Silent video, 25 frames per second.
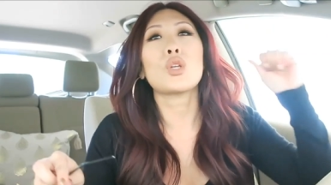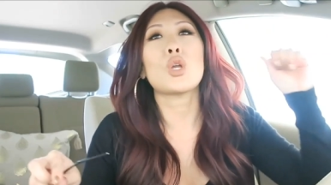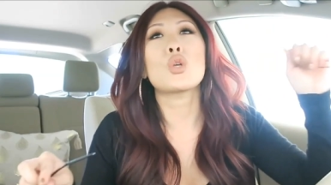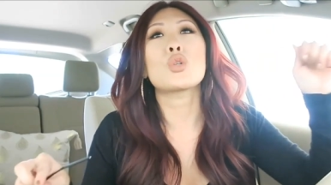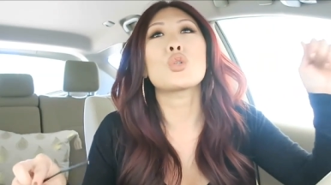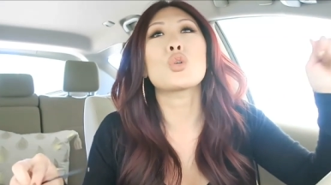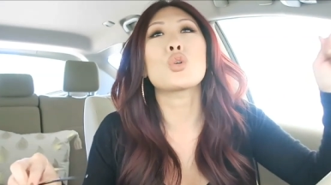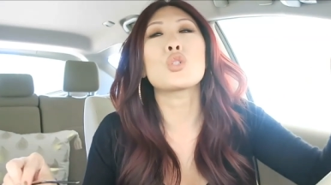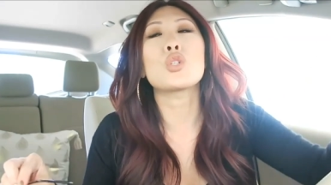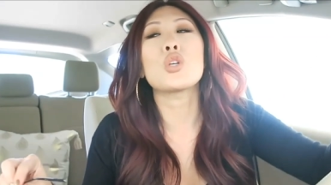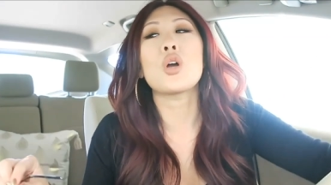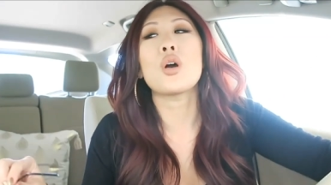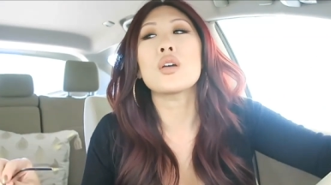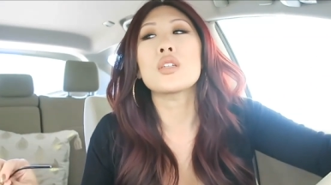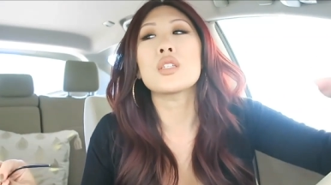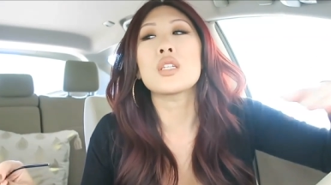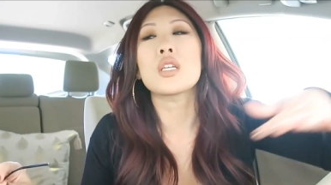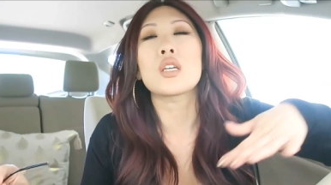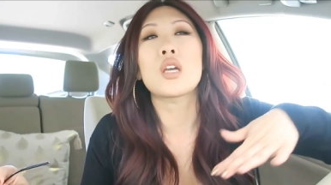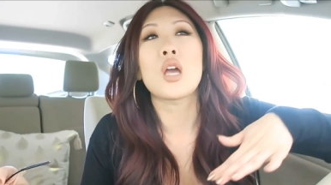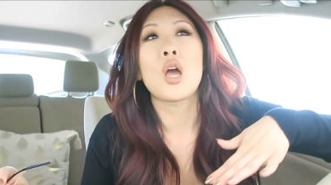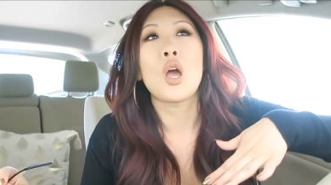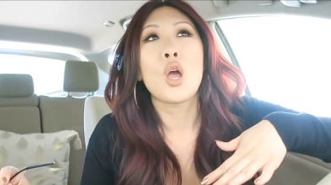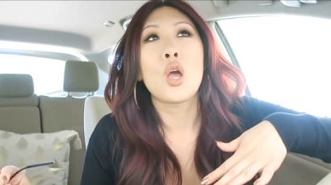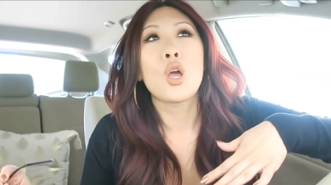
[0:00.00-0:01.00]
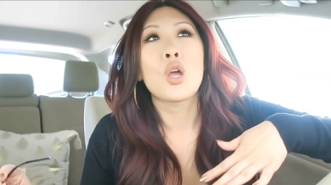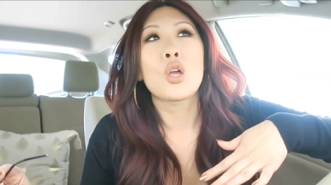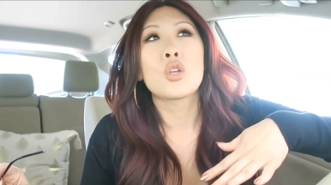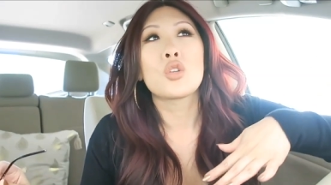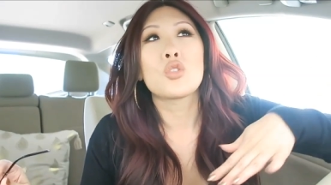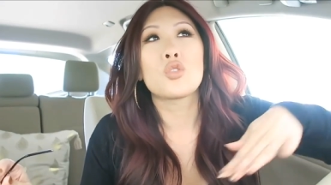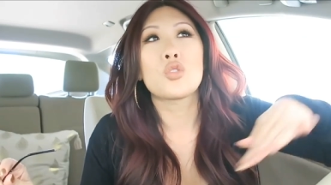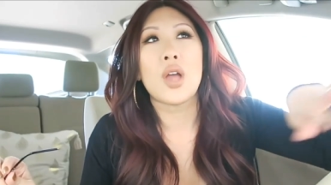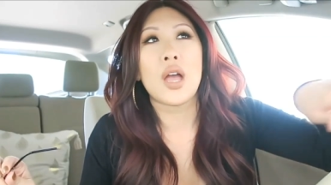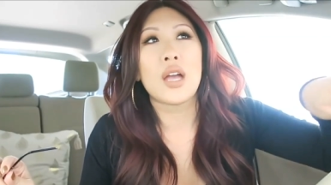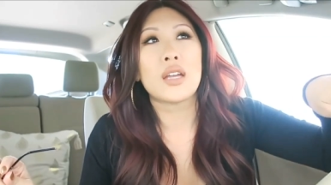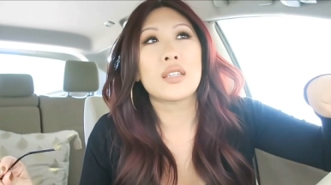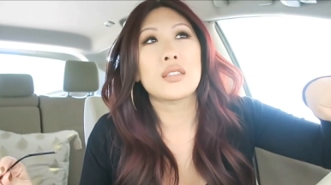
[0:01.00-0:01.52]
so she always like
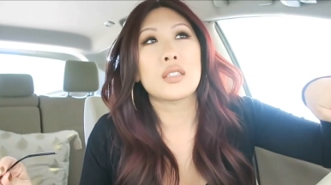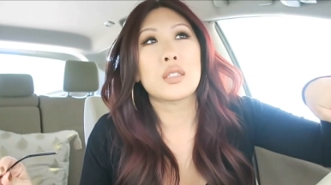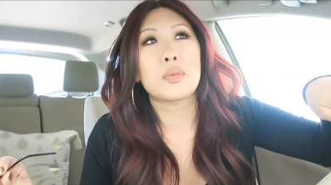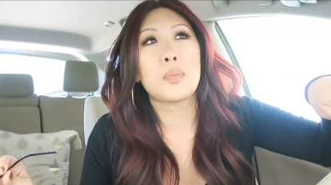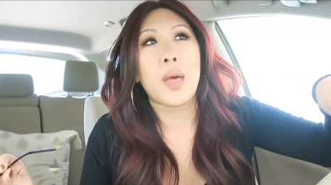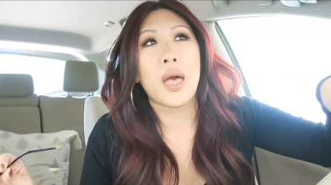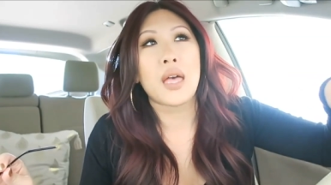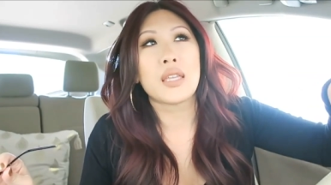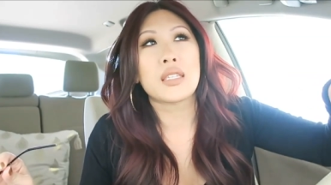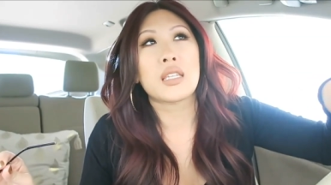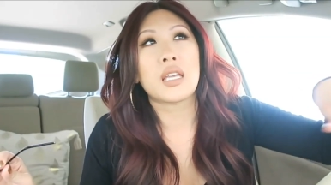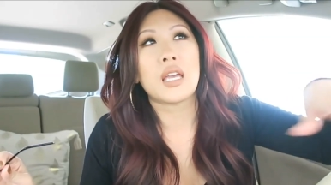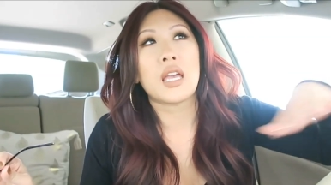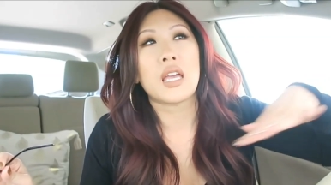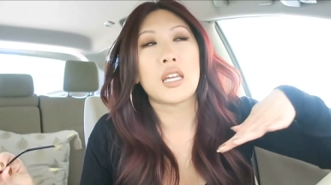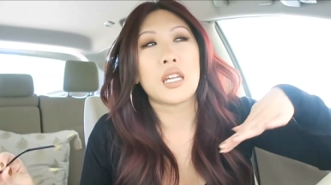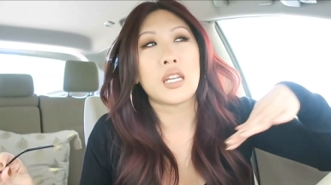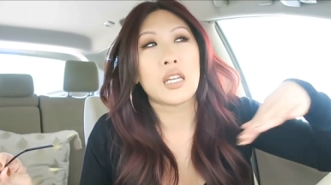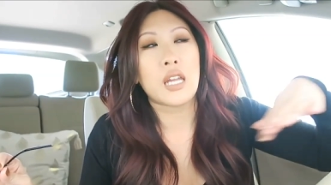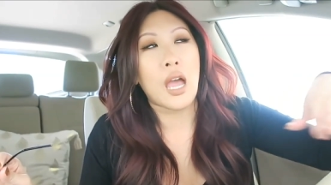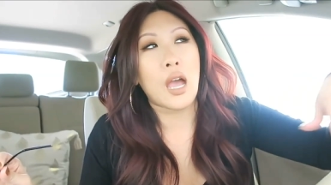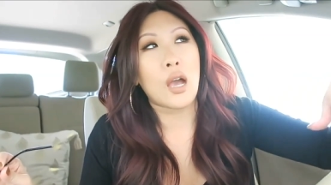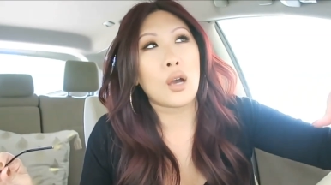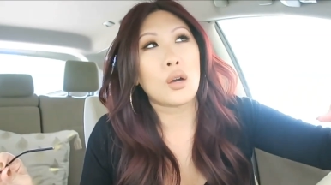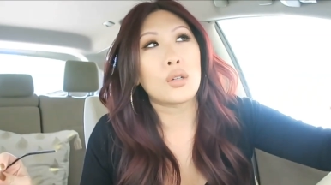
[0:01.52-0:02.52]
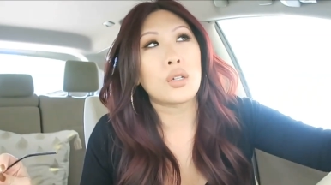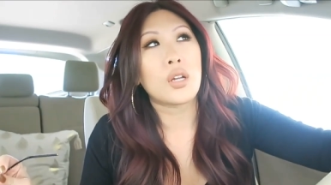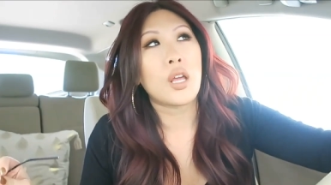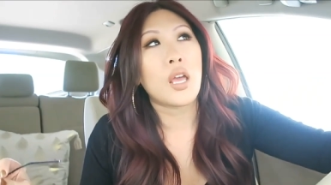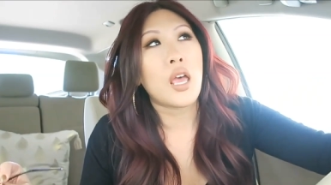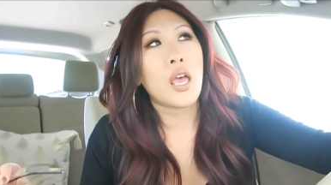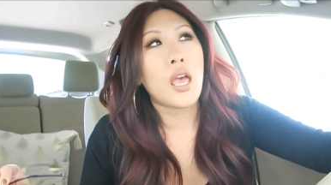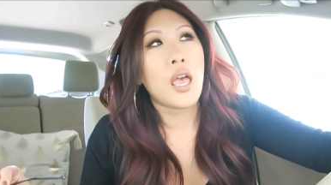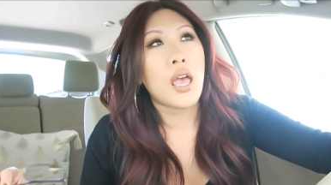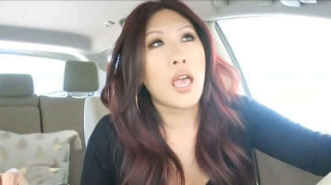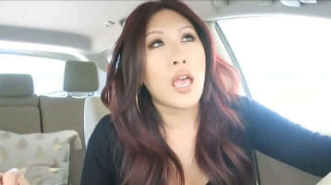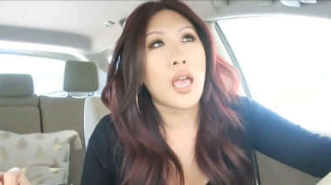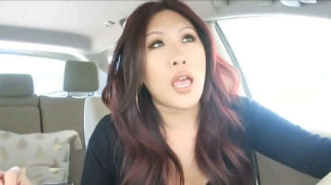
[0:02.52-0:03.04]
drags this basket in and out
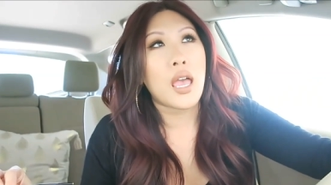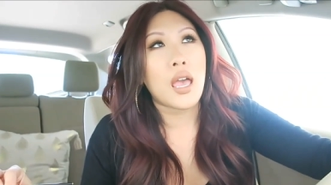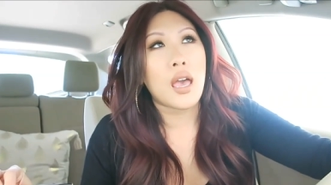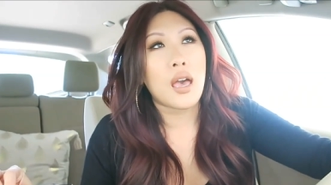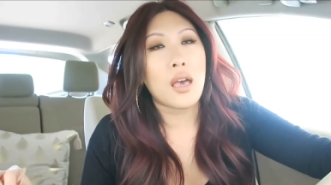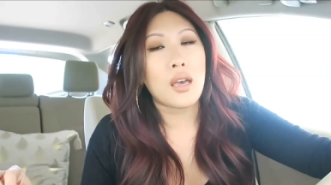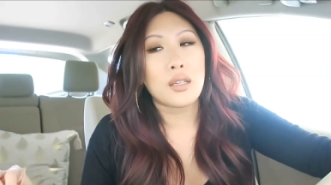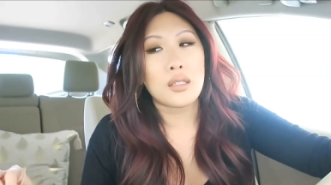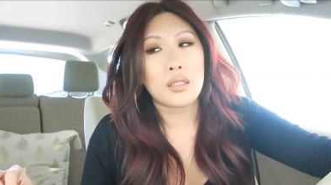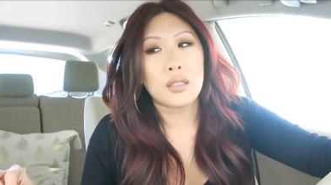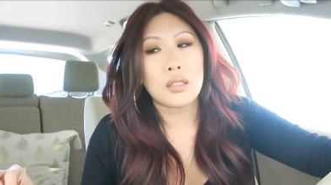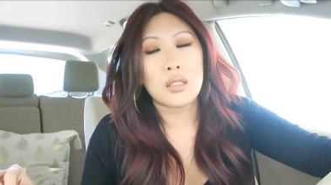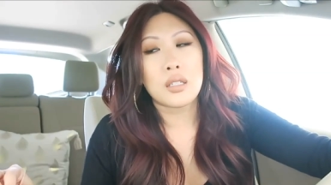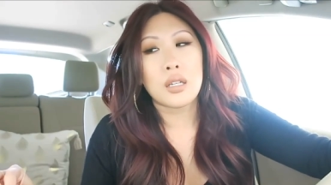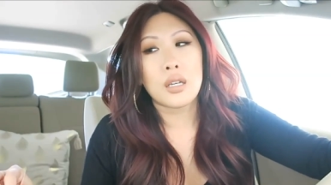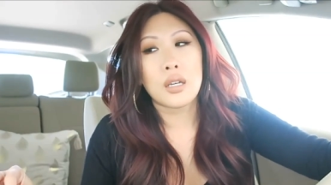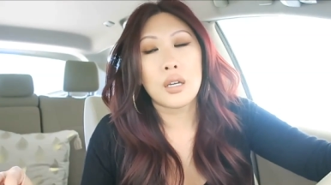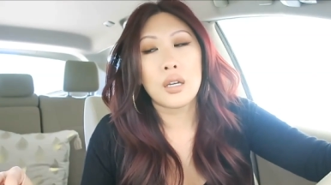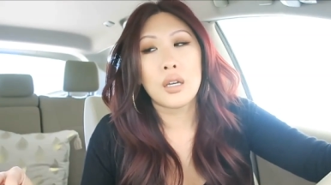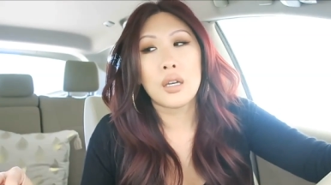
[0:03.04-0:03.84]
and